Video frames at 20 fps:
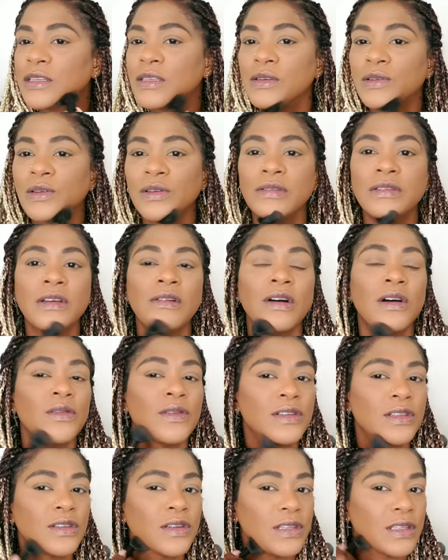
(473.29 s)
So it's
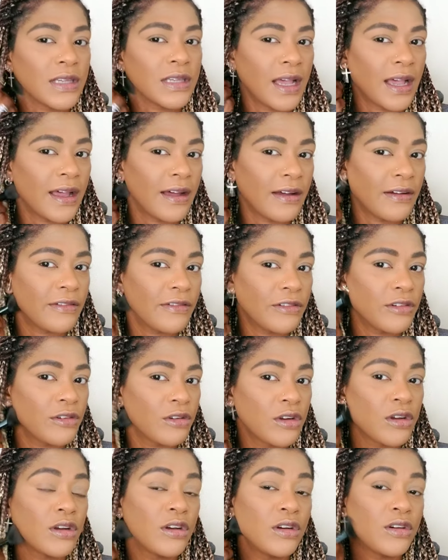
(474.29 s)
always good to have
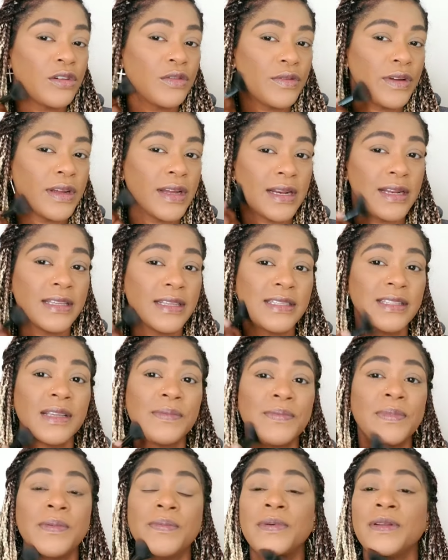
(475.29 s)
good,
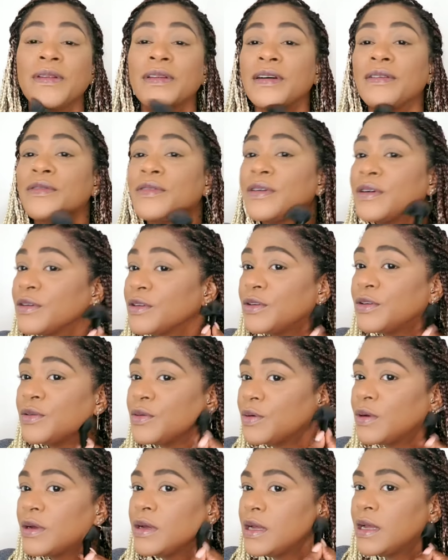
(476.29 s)
realistic people around
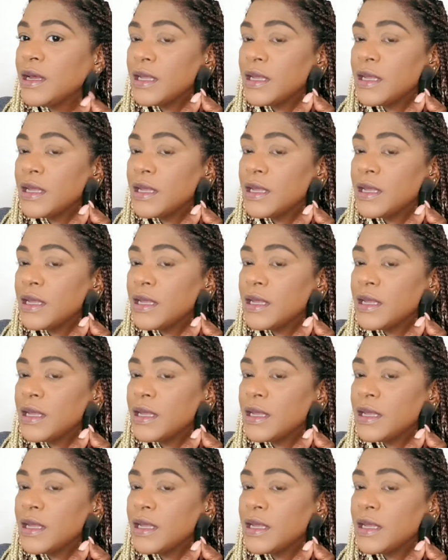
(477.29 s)
you